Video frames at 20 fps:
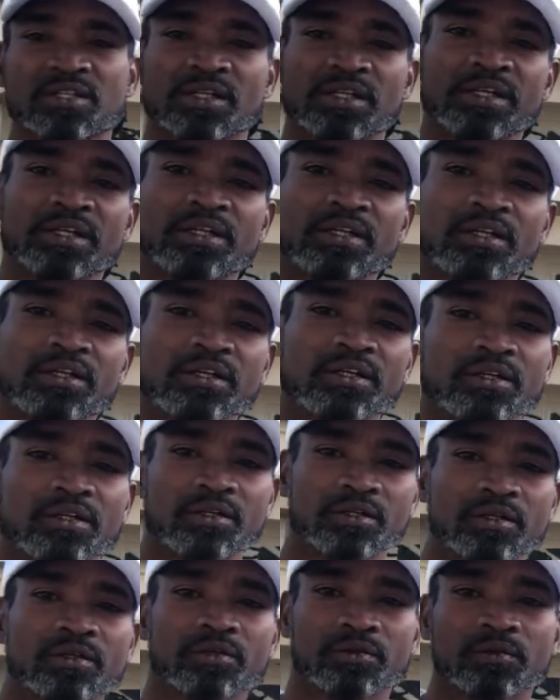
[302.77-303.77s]
I, I, took
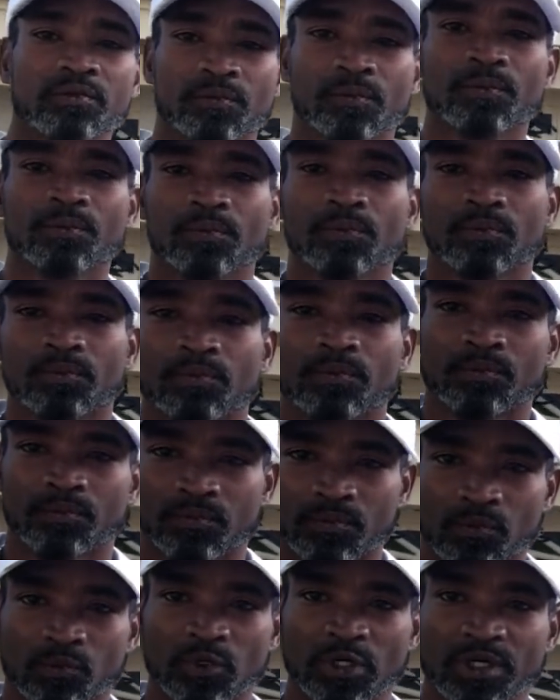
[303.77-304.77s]
care of the first
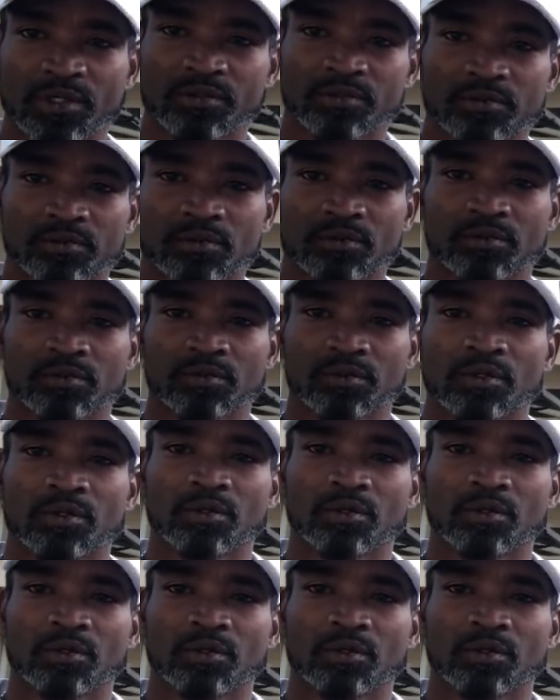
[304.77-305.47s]
right. phase.